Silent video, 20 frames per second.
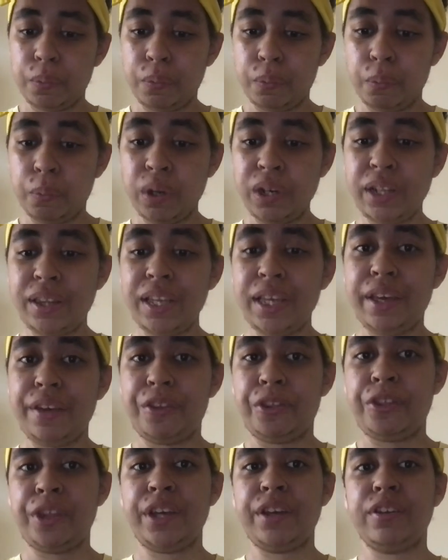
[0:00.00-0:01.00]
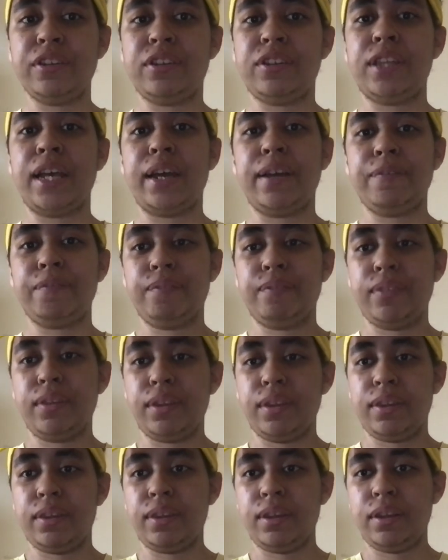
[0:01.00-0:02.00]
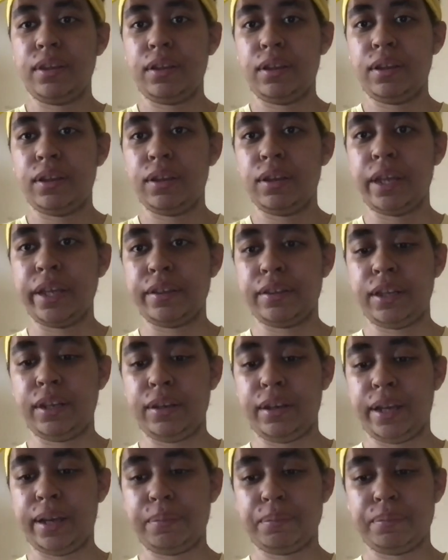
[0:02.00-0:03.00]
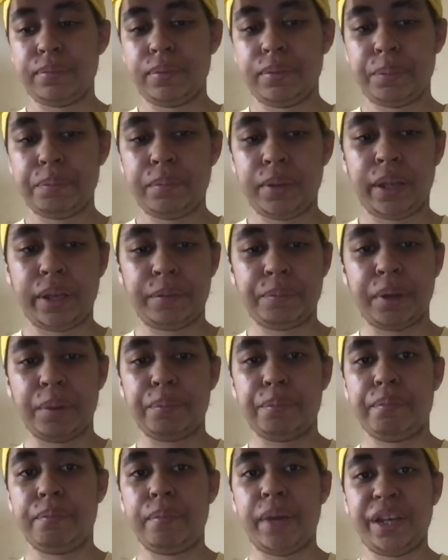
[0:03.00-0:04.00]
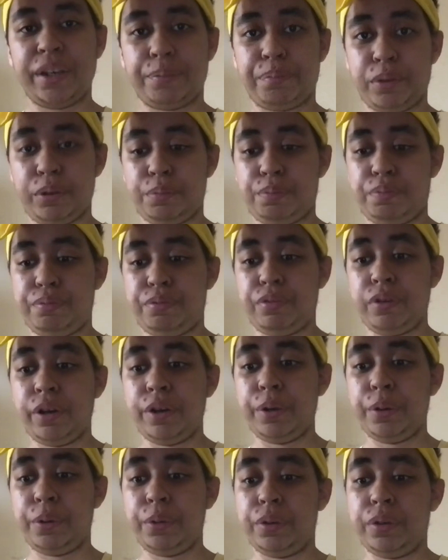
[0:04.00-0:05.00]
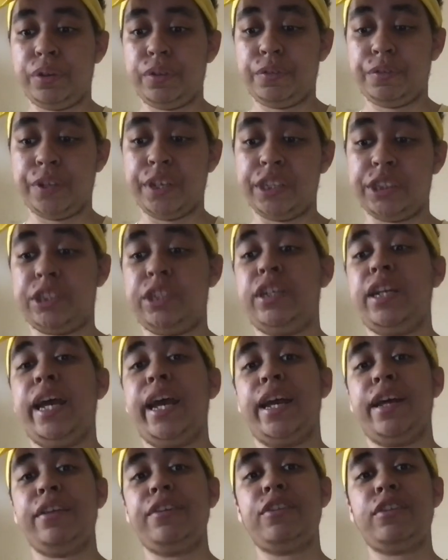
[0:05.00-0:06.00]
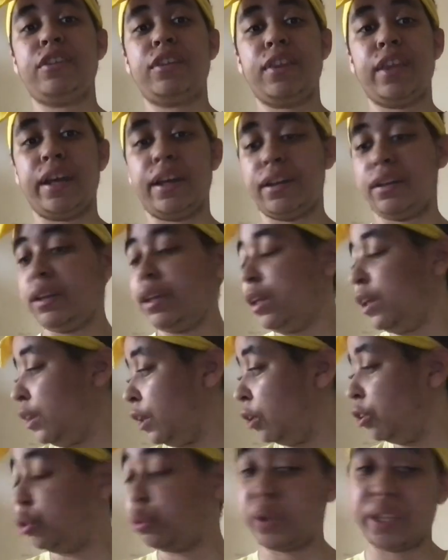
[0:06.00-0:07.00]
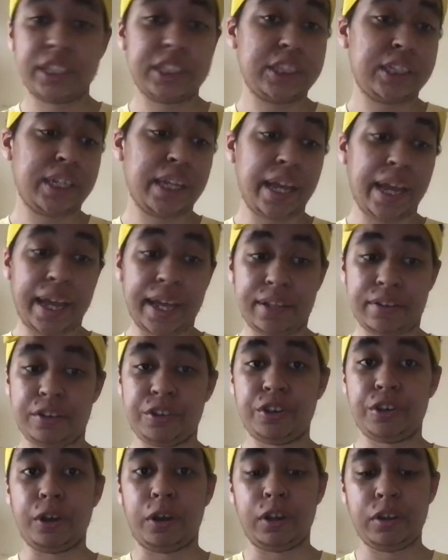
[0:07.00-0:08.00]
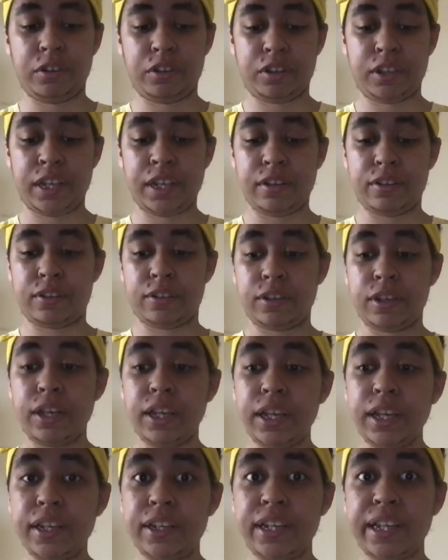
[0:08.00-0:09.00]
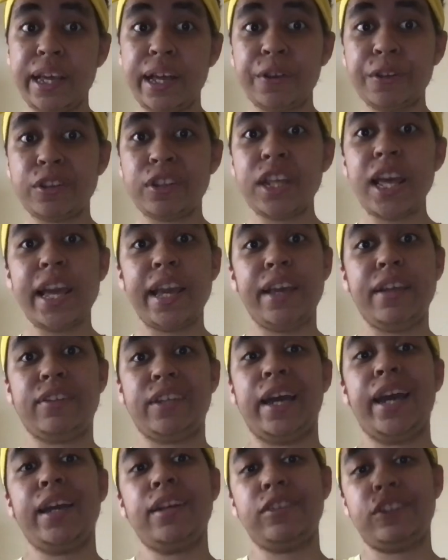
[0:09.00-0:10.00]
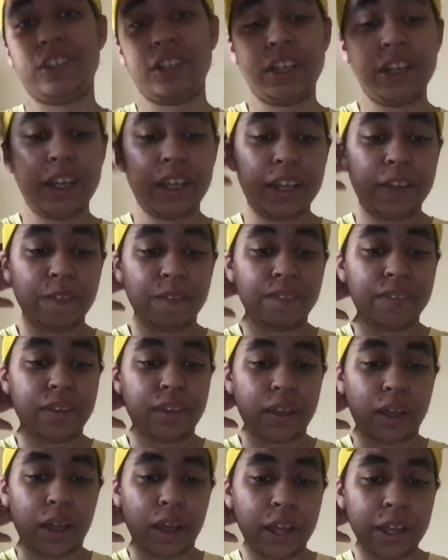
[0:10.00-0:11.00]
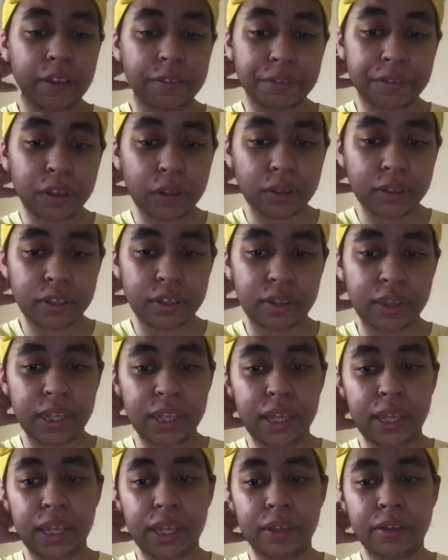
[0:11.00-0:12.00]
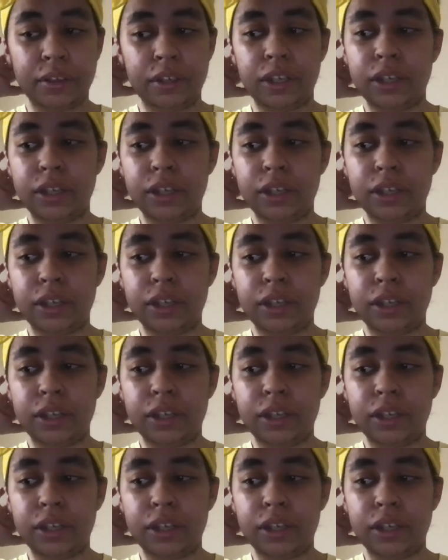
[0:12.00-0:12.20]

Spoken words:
one of the things that my MacBook Pro version has that the Switch hasn't got is DLCs, and I've got the